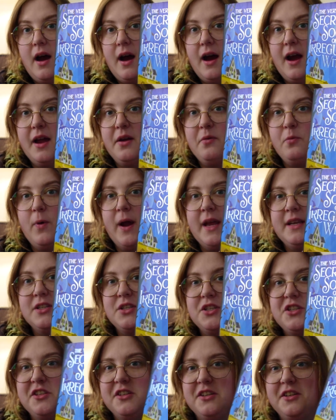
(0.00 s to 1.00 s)
I
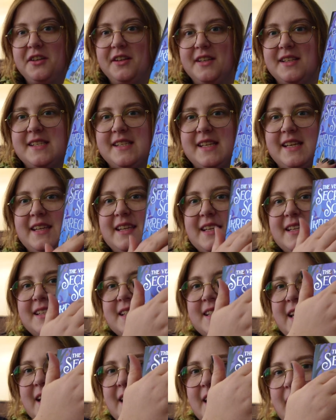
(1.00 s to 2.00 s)
went to see there's
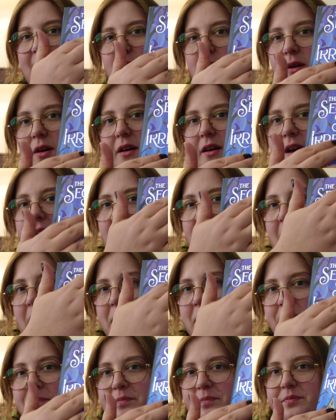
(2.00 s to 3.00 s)
like
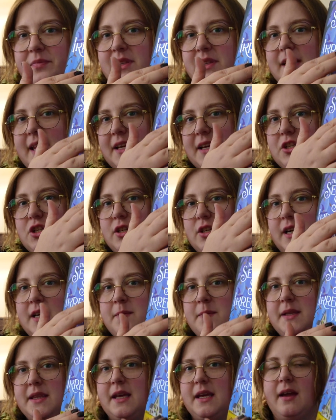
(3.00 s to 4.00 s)
um, like shiny
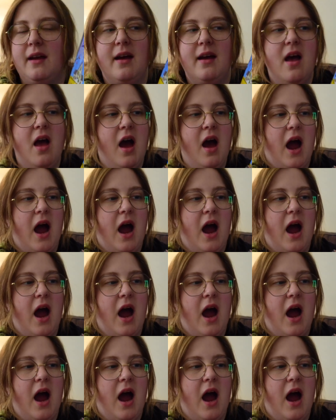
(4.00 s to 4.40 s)
bit there.